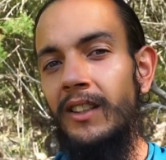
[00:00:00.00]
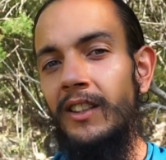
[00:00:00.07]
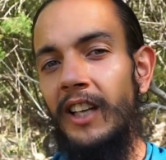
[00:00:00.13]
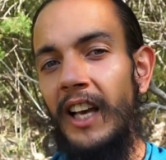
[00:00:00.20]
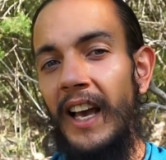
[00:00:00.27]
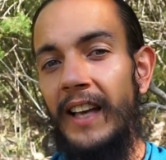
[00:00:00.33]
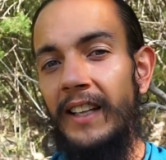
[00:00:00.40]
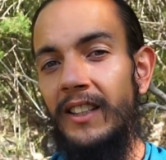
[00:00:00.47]

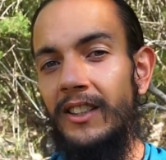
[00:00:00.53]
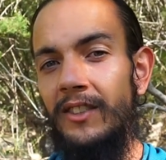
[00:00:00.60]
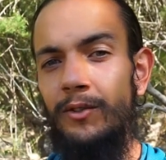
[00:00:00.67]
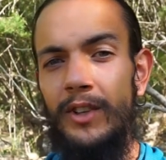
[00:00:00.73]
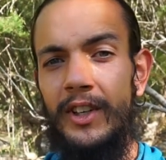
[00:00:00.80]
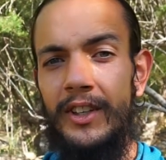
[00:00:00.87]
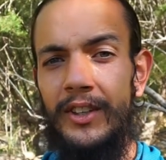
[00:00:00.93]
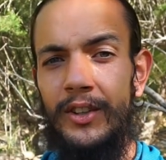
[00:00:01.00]
and it's
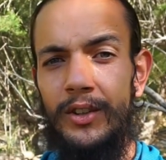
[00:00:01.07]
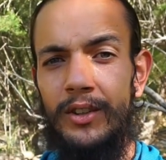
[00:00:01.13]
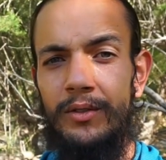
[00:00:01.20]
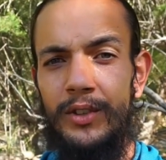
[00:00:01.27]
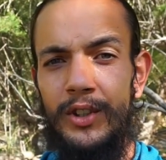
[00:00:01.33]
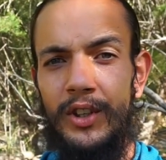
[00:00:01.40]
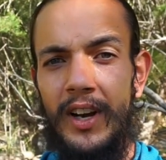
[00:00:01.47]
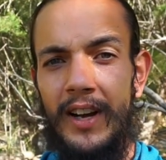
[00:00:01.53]
very good for
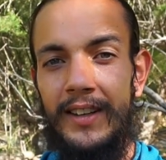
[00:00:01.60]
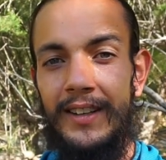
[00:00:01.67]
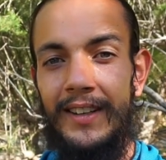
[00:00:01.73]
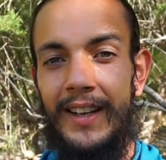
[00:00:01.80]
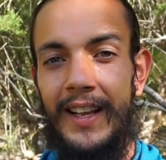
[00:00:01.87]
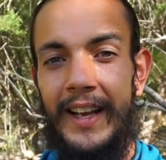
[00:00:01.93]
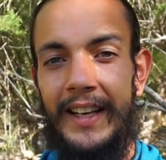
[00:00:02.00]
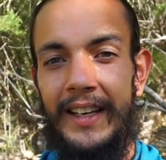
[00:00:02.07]
your gut
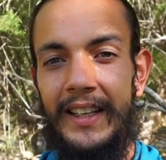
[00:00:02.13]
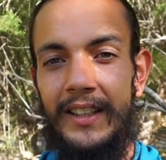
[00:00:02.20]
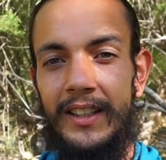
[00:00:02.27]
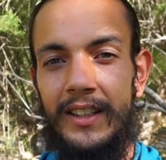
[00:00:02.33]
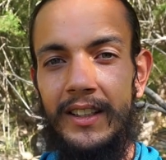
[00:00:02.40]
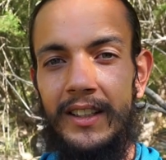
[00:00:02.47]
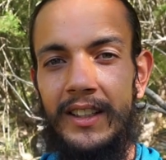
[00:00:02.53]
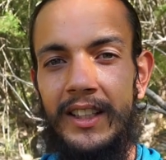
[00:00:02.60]
lining.
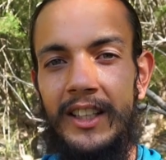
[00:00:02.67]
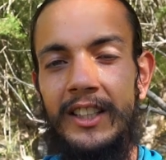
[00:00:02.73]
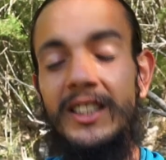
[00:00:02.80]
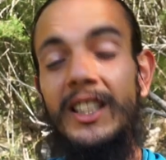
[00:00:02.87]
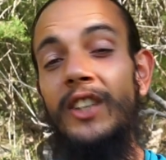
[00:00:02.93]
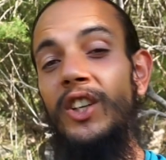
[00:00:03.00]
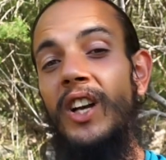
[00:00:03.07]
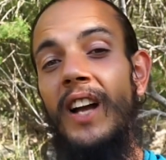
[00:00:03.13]

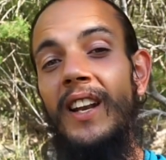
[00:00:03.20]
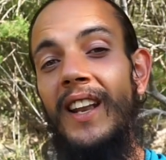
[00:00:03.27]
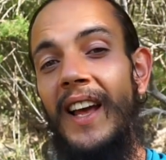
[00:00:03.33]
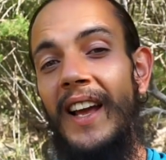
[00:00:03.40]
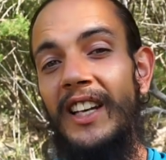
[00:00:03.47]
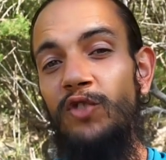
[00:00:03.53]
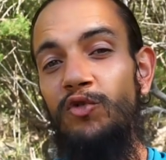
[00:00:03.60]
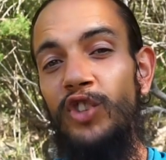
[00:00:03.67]
Now, your gut
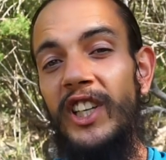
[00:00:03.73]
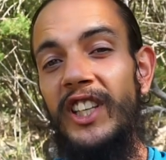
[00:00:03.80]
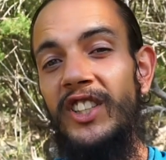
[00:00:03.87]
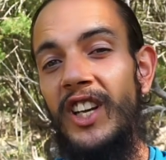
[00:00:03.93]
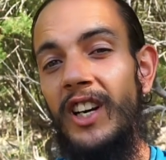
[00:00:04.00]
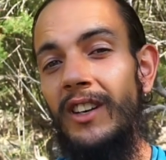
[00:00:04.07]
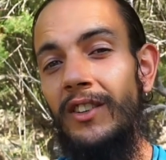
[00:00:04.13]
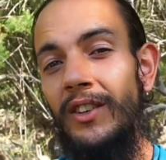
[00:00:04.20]
lining
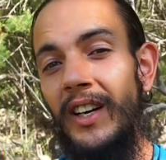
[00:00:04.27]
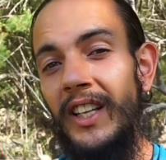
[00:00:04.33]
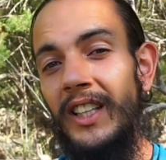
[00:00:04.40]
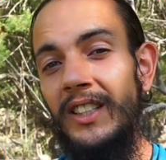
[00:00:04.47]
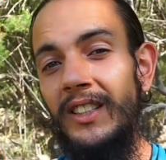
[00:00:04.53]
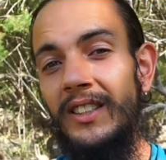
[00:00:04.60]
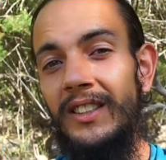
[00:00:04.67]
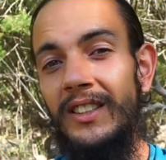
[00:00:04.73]

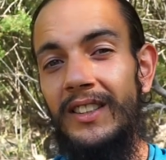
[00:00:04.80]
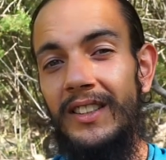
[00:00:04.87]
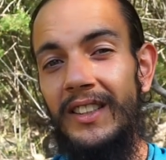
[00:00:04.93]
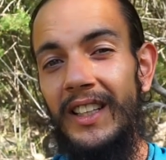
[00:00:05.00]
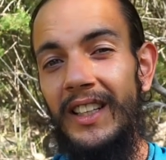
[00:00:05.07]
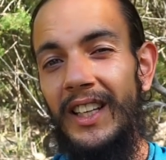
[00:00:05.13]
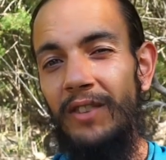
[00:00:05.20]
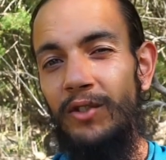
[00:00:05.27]
regenerates
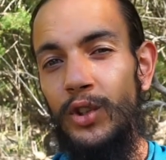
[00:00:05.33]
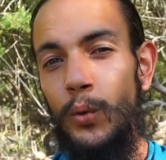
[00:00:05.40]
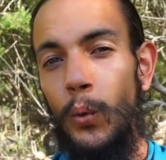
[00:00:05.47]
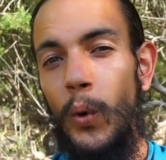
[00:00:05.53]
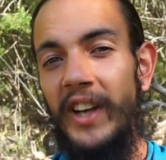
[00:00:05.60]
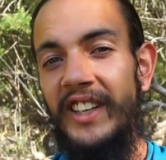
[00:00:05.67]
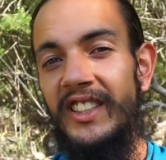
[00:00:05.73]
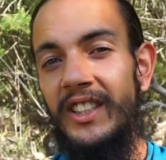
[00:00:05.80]
nearly every
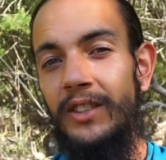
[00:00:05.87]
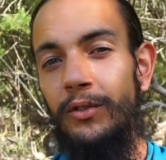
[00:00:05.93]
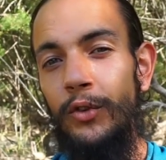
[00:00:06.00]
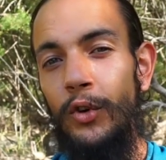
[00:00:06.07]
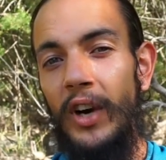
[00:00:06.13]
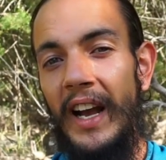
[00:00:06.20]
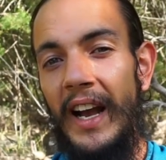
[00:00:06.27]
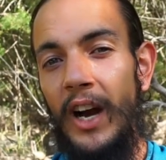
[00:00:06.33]

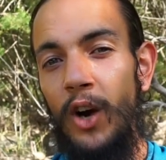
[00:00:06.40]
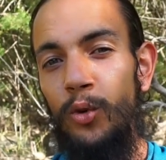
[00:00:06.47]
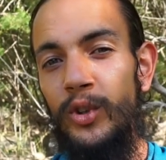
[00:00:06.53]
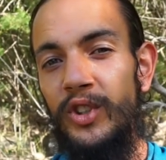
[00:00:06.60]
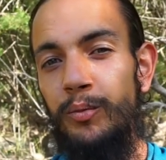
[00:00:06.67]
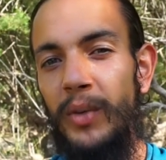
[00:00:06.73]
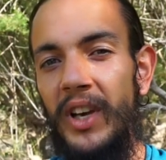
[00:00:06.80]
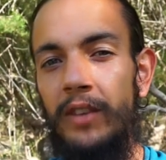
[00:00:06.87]
24
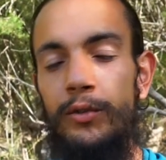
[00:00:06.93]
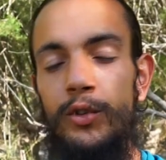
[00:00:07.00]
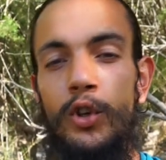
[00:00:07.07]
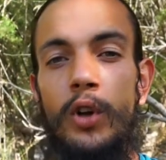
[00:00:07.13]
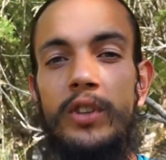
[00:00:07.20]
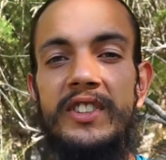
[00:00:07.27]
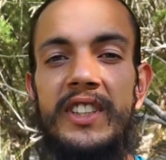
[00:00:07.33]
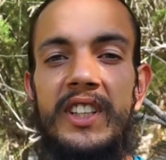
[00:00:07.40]
hours, but if you're
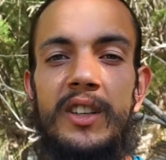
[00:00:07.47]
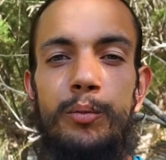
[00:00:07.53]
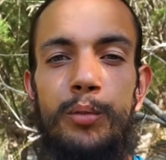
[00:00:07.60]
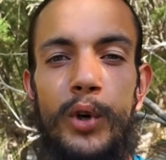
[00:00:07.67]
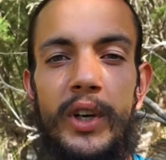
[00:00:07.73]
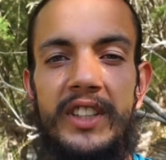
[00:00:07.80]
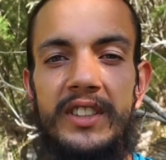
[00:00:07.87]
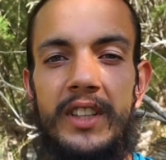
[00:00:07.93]
constantly
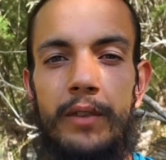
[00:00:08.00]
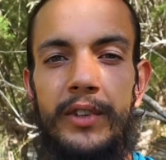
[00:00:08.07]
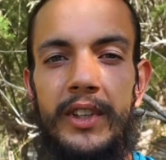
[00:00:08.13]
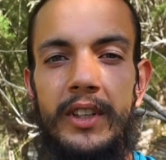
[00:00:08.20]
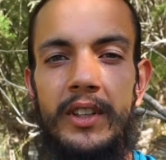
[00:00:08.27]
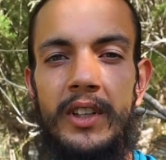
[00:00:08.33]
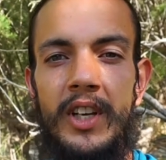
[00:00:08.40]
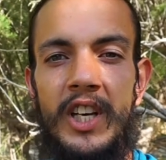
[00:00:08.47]
putting stuff
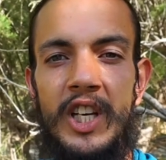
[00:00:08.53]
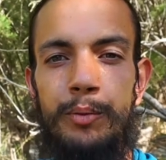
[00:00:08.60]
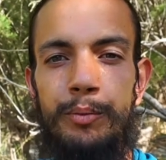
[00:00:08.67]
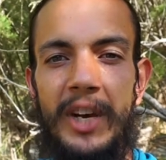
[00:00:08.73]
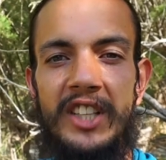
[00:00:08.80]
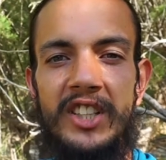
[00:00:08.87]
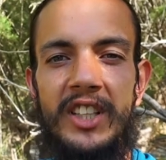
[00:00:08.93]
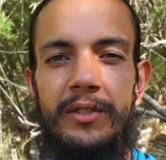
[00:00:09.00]
in,
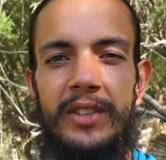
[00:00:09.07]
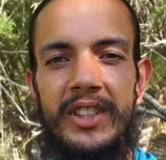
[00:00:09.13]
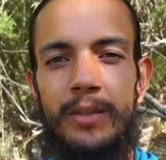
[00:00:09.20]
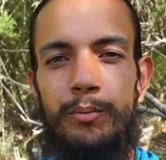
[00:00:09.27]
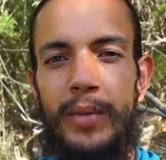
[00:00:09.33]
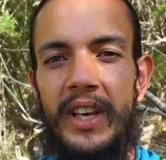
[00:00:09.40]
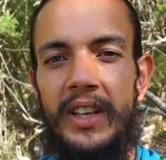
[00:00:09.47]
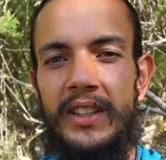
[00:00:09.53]
imagine if it's a
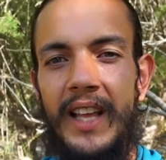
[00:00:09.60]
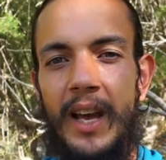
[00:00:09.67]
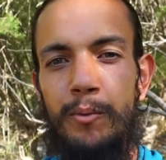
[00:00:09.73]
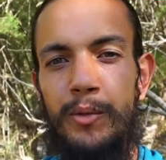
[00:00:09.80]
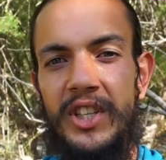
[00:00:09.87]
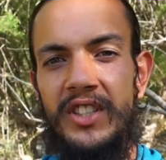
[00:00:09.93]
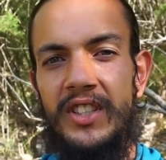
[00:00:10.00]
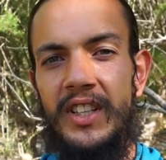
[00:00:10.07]
bit
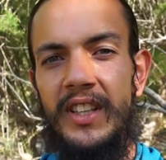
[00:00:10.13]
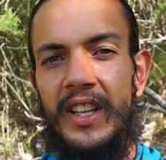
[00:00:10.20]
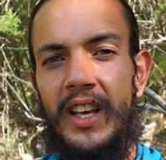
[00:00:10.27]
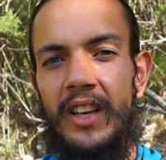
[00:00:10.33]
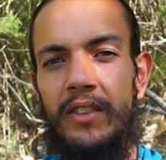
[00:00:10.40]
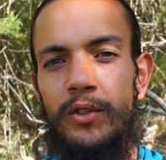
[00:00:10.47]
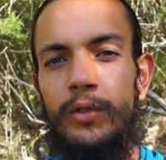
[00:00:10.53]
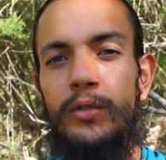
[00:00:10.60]
damaged in there.
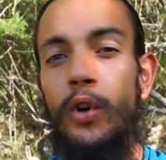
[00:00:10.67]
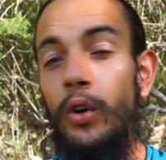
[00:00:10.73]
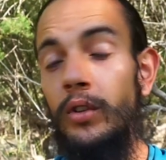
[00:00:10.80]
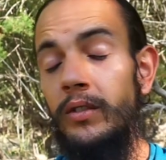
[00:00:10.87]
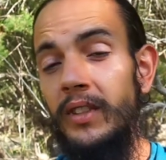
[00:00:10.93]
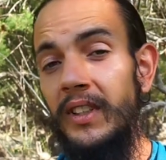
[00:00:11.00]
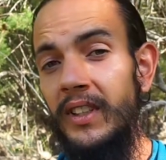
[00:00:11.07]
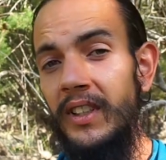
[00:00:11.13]
If you've got
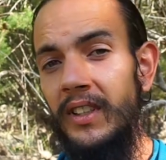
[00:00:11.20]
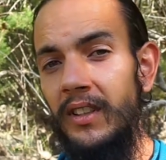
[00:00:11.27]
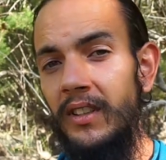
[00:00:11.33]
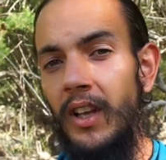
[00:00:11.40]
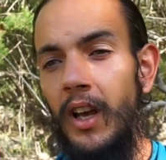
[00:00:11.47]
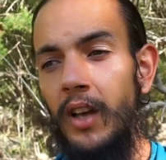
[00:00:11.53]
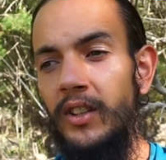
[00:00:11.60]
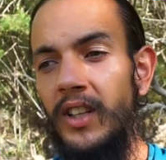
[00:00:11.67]

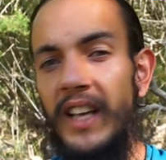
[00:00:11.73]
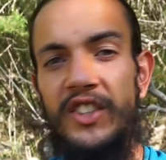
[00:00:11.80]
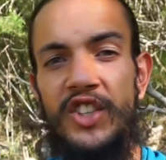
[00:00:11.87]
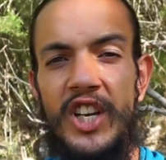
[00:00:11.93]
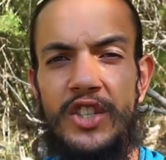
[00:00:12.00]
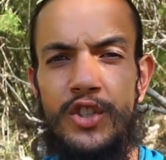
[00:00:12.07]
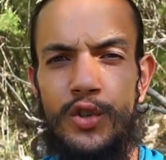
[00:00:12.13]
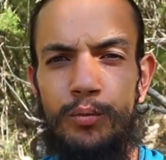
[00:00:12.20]

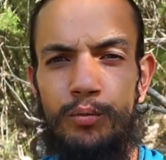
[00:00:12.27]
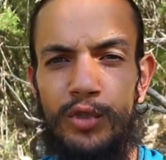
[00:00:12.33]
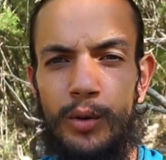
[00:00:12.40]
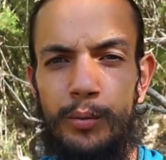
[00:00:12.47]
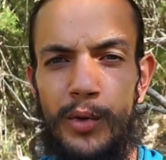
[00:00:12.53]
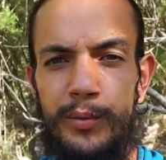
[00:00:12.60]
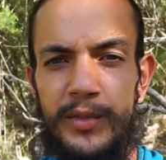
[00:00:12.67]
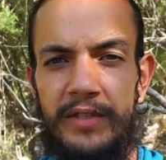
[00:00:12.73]
digestion problems,